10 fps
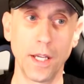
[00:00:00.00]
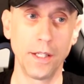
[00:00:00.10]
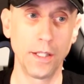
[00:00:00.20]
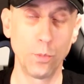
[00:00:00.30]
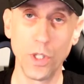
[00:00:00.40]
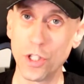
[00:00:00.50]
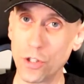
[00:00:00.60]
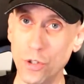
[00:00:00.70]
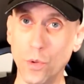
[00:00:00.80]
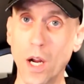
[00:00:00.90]
that we
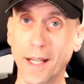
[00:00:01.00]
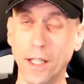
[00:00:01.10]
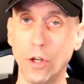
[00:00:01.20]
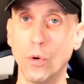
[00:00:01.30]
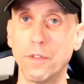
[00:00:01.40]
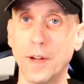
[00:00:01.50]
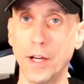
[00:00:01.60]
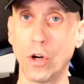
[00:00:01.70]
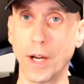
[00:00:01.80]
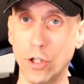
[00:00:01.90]
just do not get notified on.